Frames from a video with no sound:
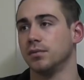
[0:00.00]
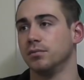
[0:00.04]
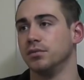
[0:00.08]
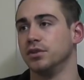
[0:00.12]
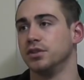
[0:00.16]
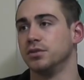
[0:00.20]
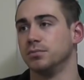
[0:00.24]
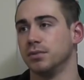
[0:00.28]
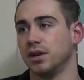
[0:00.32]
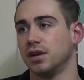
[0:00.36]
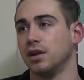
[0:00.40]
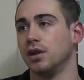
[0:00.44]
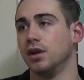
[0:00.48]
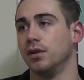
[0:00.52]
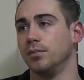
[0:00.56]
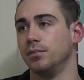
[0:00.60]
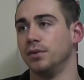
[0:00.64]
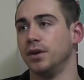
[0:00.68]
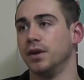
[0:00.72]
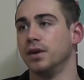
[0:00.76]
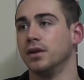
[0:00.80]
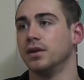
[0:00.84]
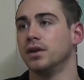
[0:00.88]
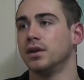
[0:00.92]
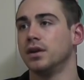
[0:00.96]
Tonbridge is my club,
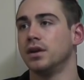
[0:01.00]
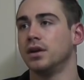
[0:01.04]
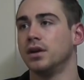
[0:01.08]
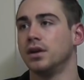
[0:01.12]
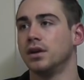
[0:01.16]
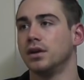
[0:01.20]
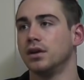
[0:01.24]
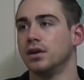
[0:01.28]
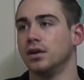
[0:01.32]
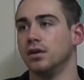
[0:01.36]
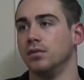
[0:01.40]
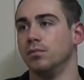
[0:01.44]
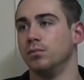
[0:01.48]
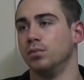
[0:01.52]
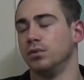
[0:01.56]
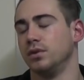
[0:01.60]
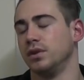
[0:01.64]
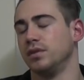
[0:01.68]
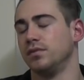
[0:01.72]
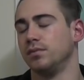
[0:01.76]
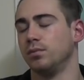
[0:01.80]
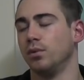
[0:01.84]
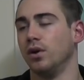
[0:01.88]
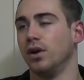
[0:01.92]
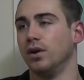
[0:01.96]
yeah. But
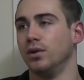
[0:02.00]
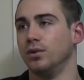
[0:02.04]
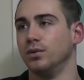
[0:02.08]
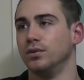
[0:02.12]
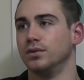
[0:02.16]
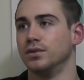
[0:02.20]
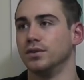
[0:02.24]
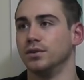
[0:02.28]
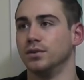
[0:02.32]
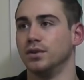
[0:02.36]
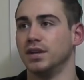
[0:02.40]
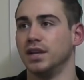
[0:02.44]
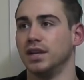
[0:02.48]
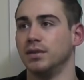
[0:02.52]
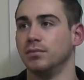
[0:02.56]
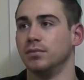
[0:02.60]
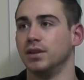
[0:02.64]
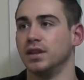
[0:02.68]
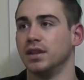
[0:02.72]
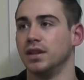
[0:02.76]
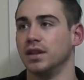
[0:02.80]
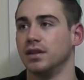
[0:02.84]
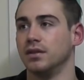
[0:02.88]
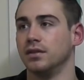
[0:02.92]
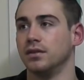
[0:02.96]
if Whitehall do need
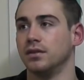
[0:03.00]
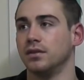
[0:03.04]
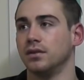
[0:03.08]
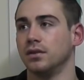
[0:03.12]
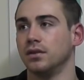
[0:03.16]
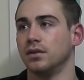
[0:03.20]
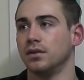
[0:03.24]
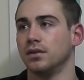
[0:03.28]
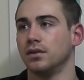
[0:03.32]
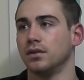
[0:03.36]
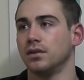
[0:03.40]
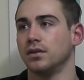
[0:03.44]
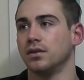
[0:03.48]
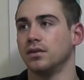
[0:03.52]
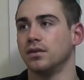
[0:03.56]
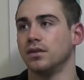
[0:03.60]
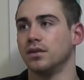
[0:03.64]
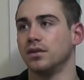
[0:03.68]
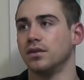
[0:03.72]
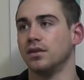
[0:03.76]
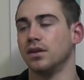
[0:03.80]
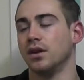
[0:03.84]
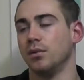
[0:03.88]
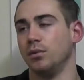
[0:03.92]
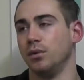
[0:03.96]
me, then
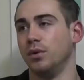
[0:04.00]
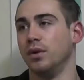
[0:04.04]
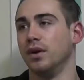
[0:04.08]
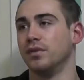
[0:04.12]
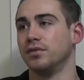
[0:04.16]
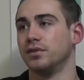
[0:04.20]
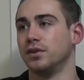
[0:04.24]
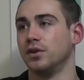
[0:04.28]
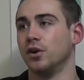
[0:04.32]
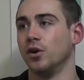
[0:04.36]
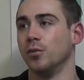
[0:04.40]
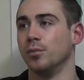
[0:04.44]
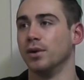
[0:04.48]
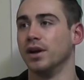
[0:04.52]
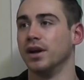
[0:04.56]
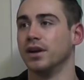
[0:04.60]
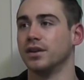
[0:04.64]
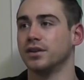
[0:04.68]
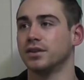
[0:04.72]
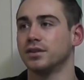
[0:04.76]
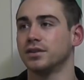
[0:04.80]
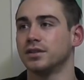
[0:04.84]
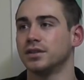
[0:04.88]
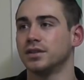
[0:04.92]
I will have to go back.